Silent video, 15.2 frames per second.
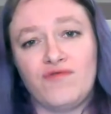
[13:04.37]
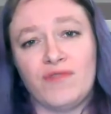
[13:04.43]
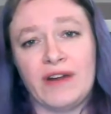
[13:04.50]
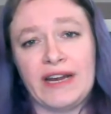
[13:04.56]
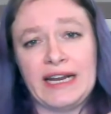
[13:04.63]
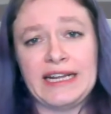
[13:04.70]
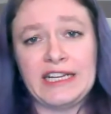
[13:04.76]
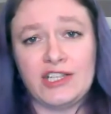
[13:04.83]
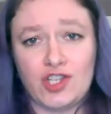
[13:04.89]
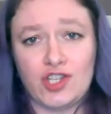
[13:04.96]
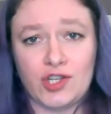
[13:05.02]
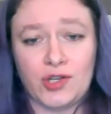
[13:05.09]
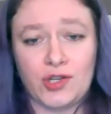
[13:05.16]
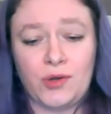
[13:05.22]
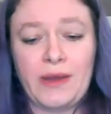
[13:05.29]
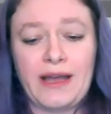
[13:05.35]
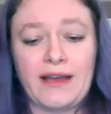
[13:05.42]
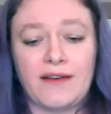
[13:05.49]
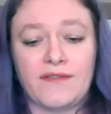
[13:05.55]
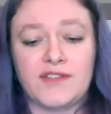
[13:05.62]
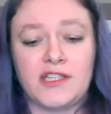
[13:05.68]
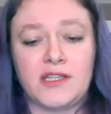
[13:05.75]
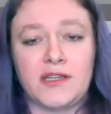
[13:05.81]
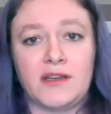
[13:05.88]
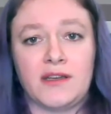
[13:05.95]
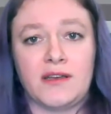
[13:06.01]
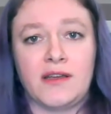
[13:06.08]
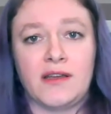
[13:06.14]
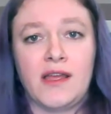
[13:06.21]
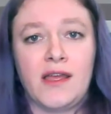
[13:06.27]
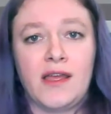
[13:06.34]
really do have to